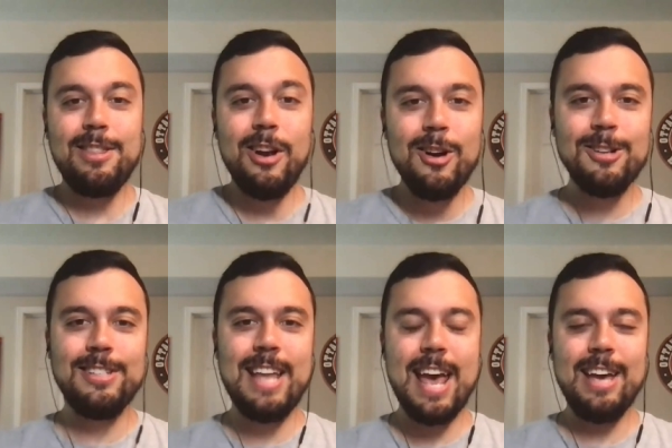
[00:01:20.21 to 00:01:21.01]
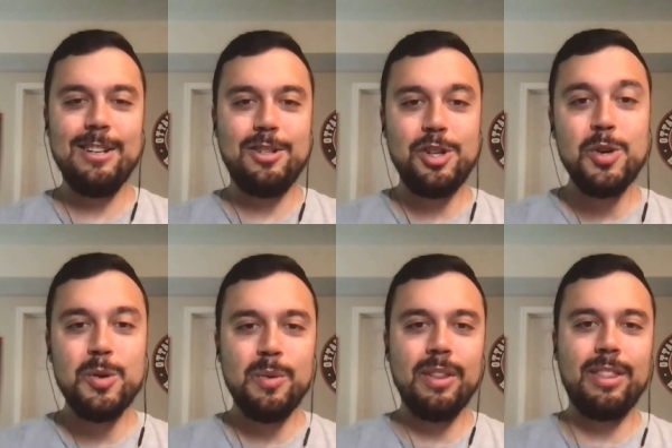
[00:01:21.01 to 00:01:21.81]
Thursday,
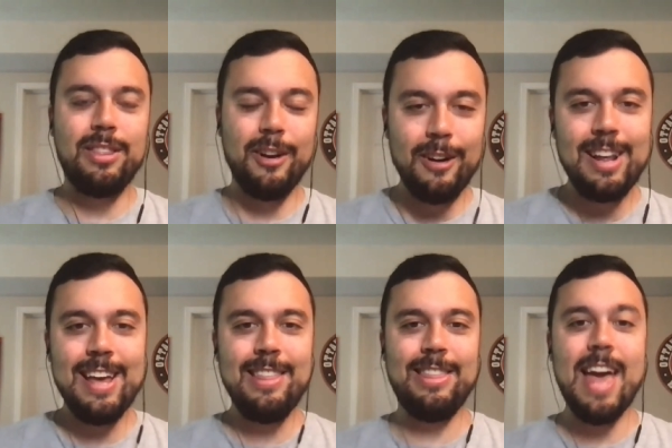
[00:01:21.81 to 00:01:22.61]
June thirtieth.